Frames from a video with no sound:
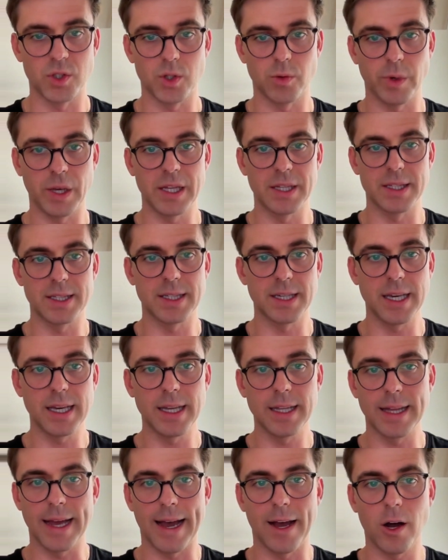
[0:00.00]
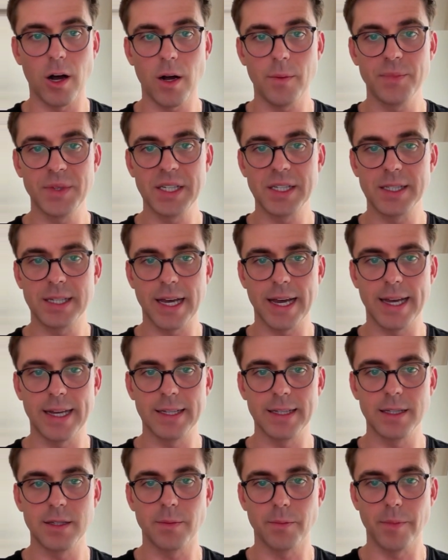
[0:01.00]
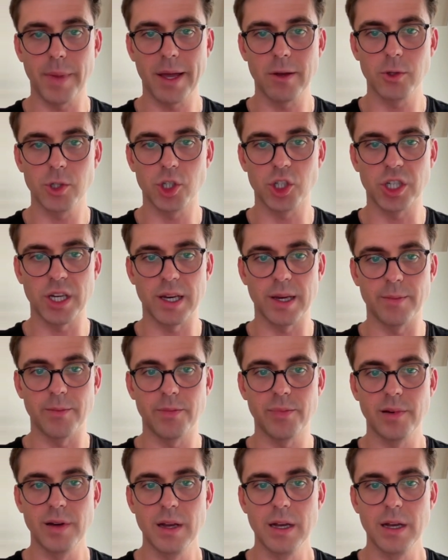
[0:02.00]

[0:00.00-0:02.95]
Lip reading: So we can see that Omnisend, MailChimp,